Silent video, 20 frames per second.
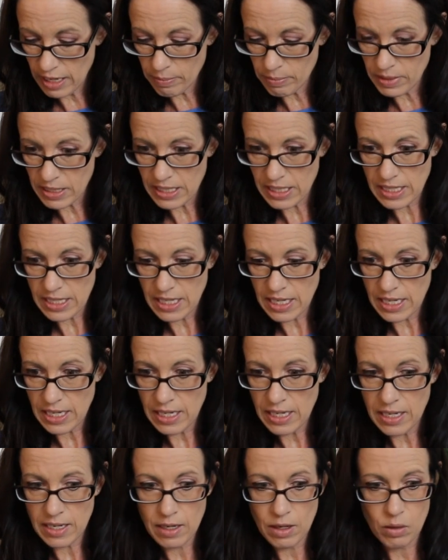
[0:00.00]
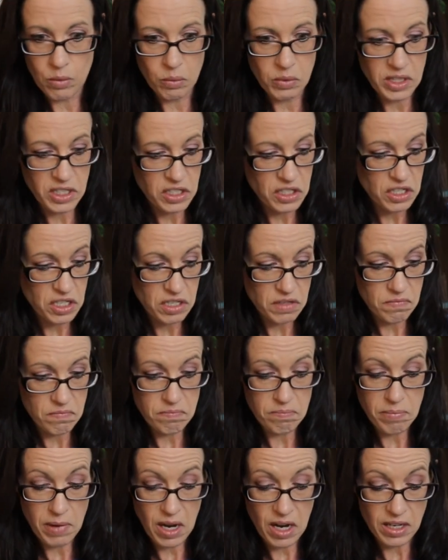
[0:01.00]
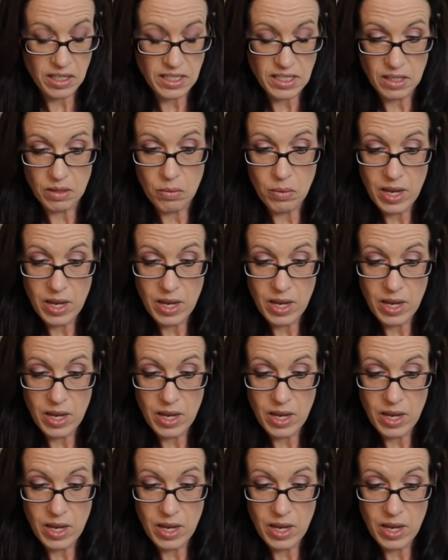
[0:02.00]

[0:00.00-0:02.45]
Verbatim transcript: up to see which box it